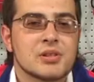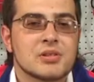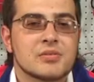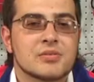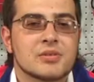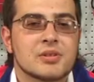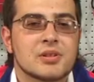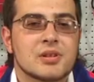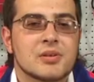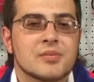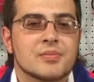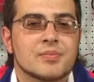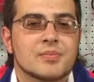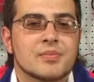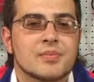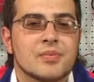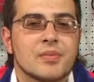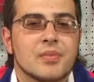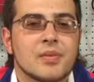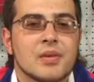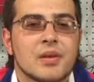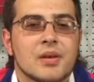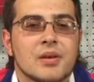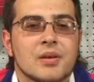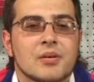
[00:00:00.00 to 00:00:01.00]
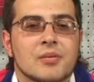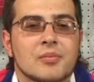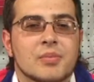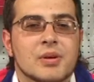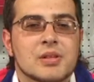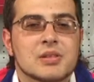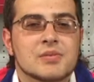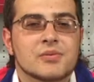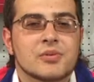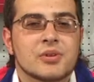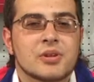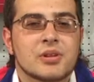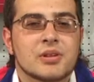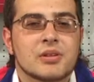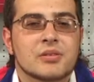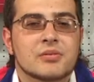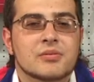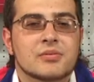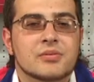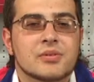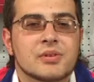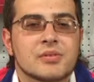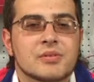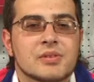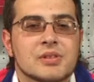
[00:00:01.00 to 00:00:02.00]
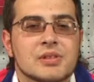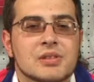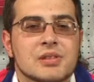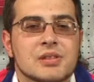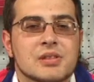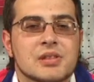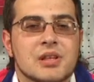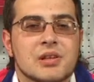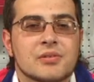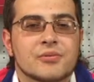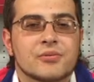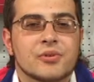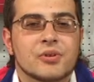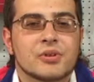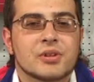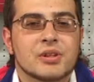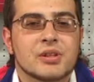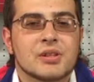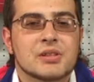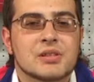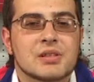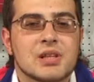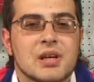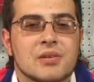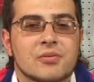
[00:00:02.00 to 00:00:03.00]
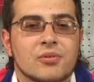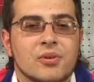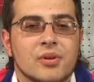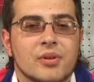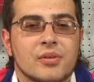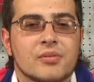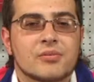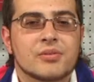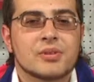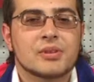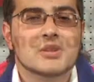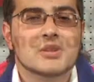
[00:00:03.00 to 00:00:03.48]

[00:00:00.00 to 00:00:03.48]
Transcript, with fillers: us to bring the telephone conversations to the internet, transmit them